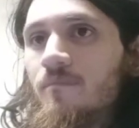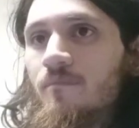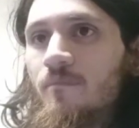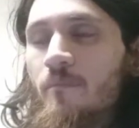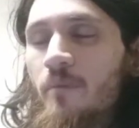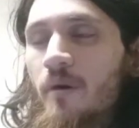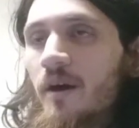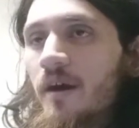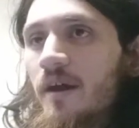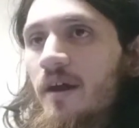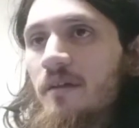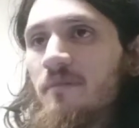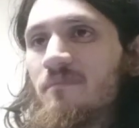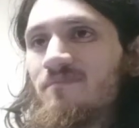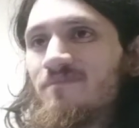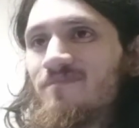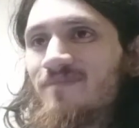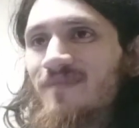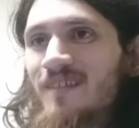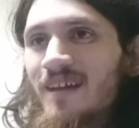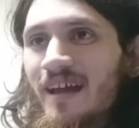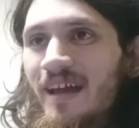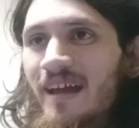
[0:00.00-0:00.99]
But,
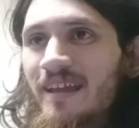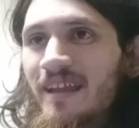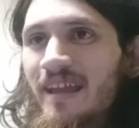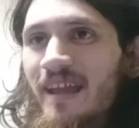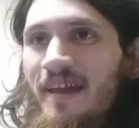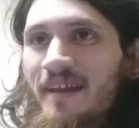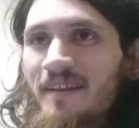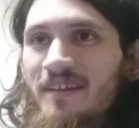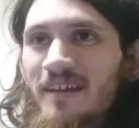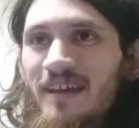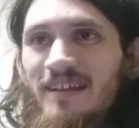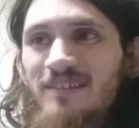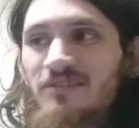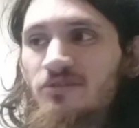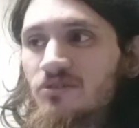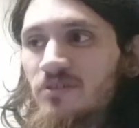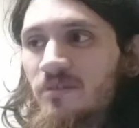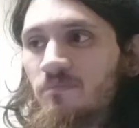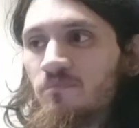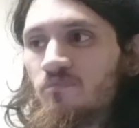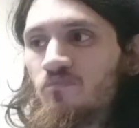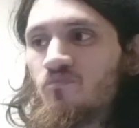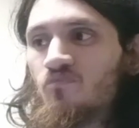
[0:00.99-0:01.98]
again, it
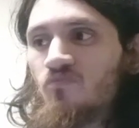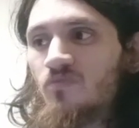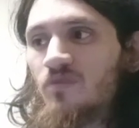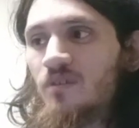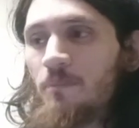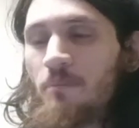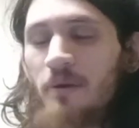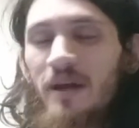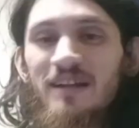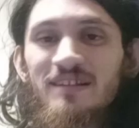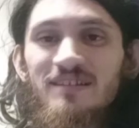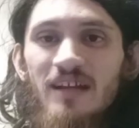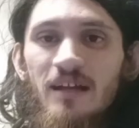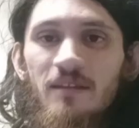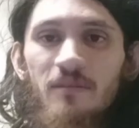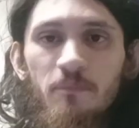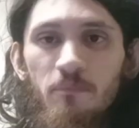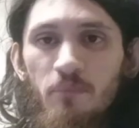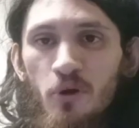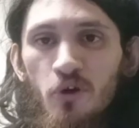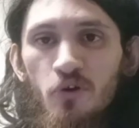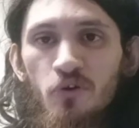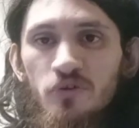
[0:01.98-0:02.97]
just depends on
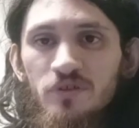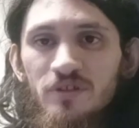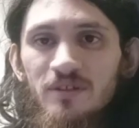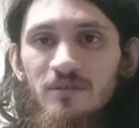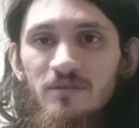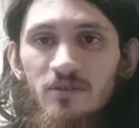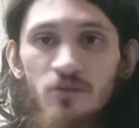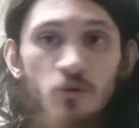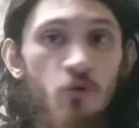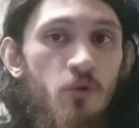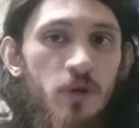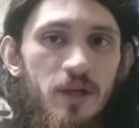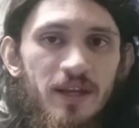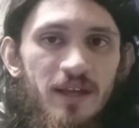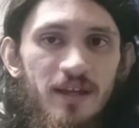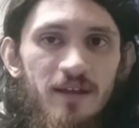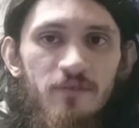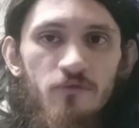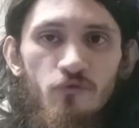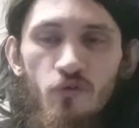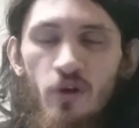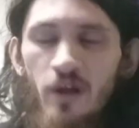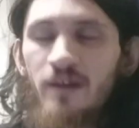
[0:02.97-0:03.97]
the person doing
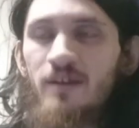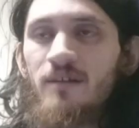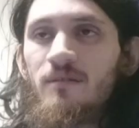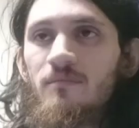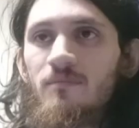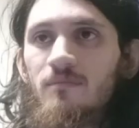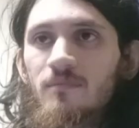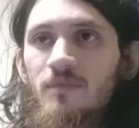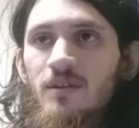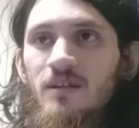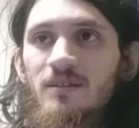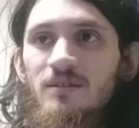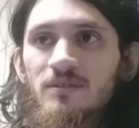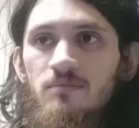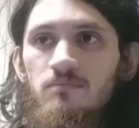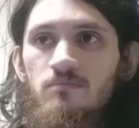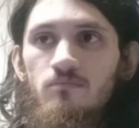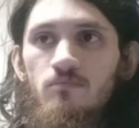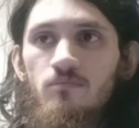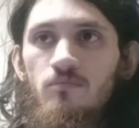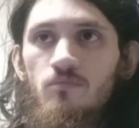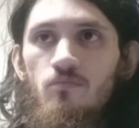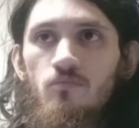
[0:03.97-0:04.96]
it, right? Because,
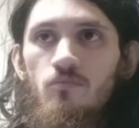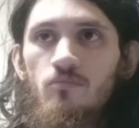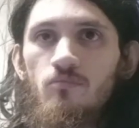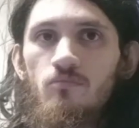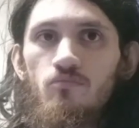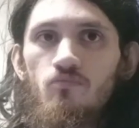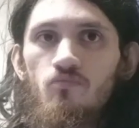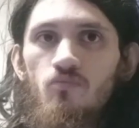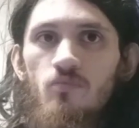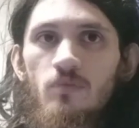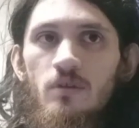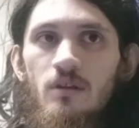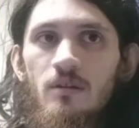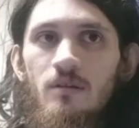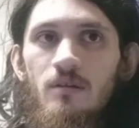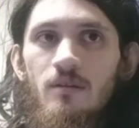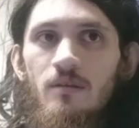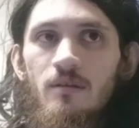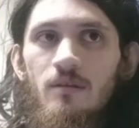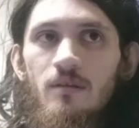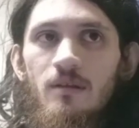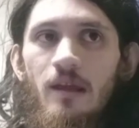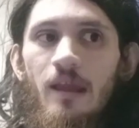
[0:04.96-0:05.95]

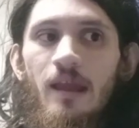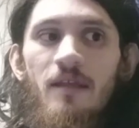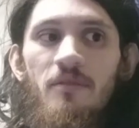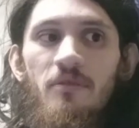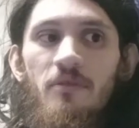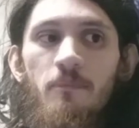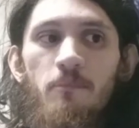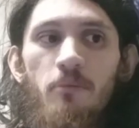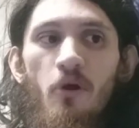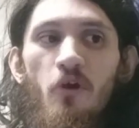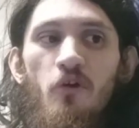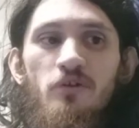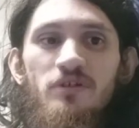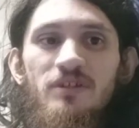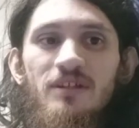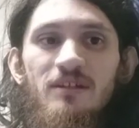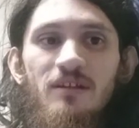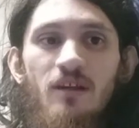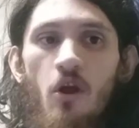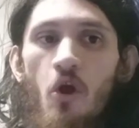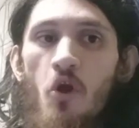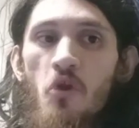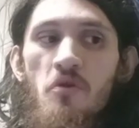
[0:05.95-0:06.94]
again, the
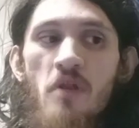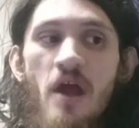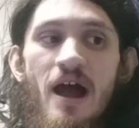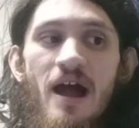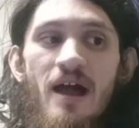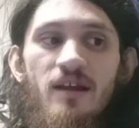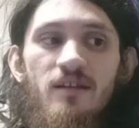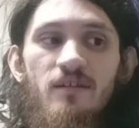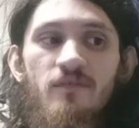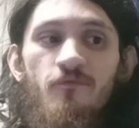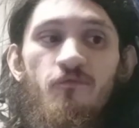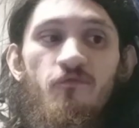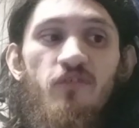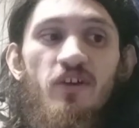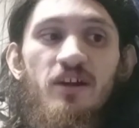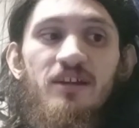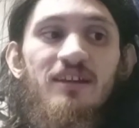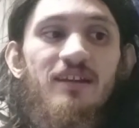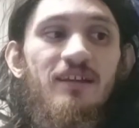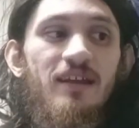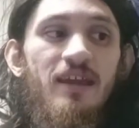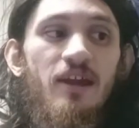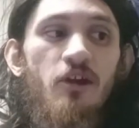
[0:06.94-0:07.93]
person could not
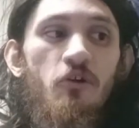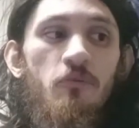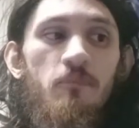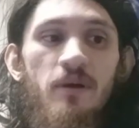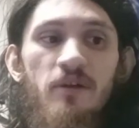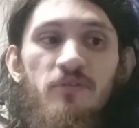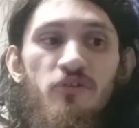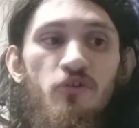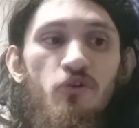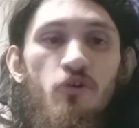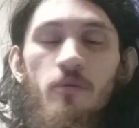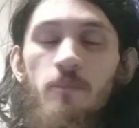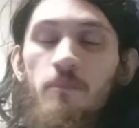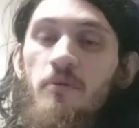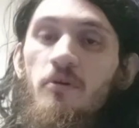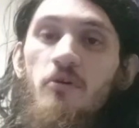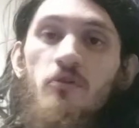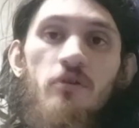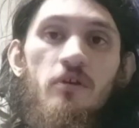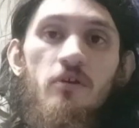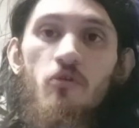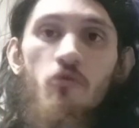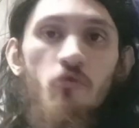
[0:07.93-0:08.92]
fucking care about their
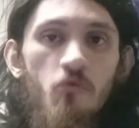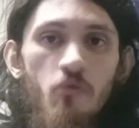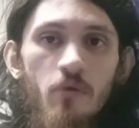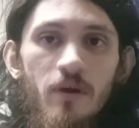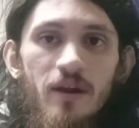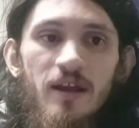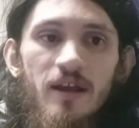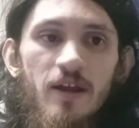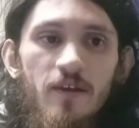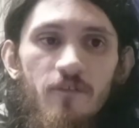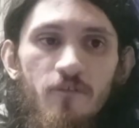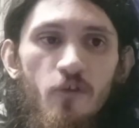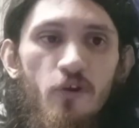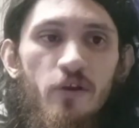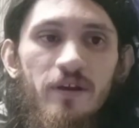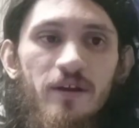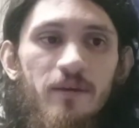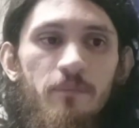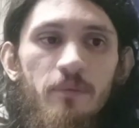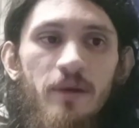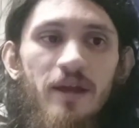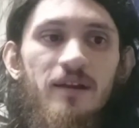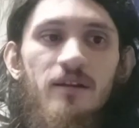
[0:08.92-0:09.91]
opponent or whatever in the
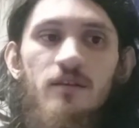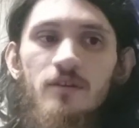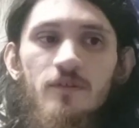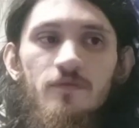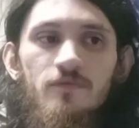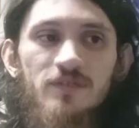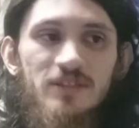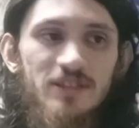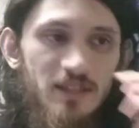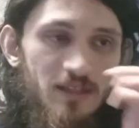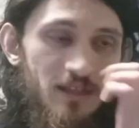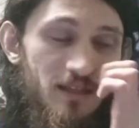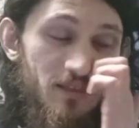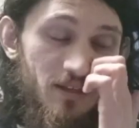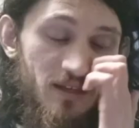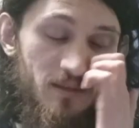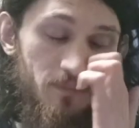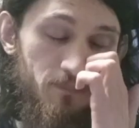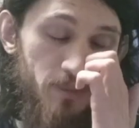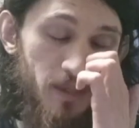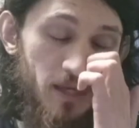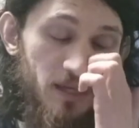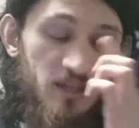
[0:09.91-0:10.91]

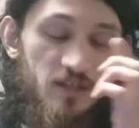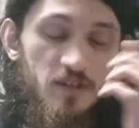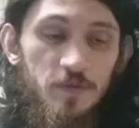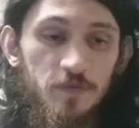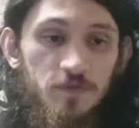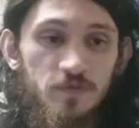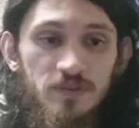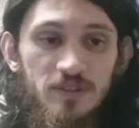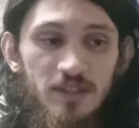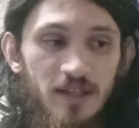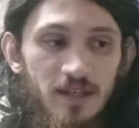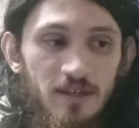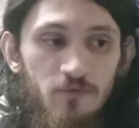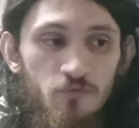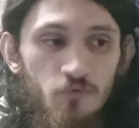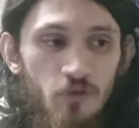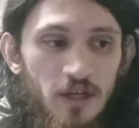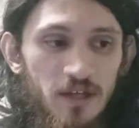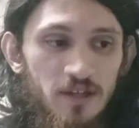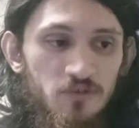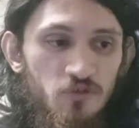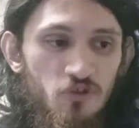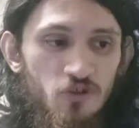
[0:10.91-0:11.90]
competitive scene,
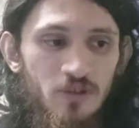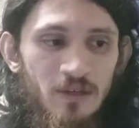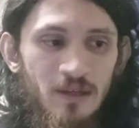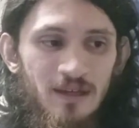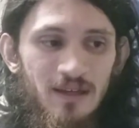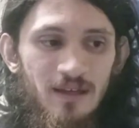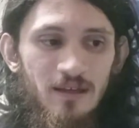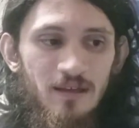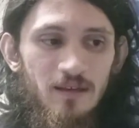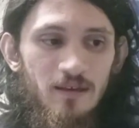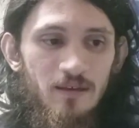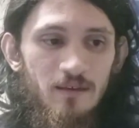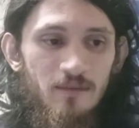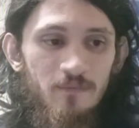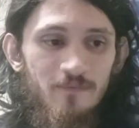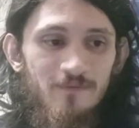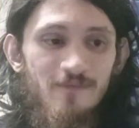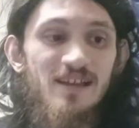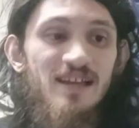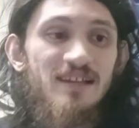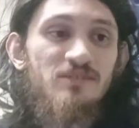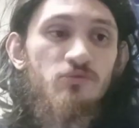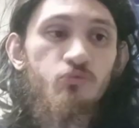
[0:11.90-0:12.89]
which
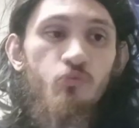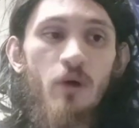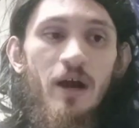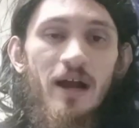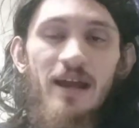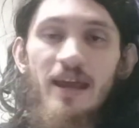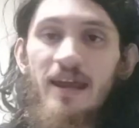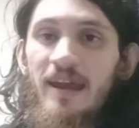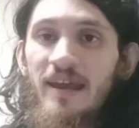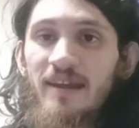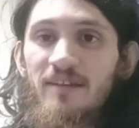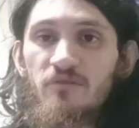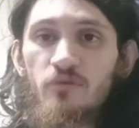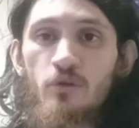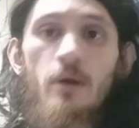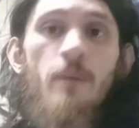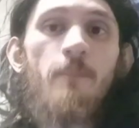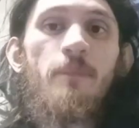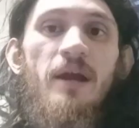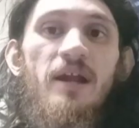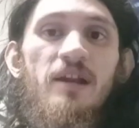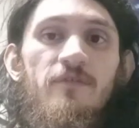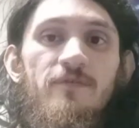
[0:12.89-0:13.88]
is why I hate
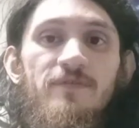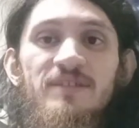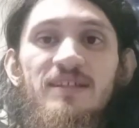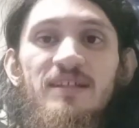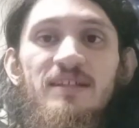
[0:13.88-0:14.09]
competitive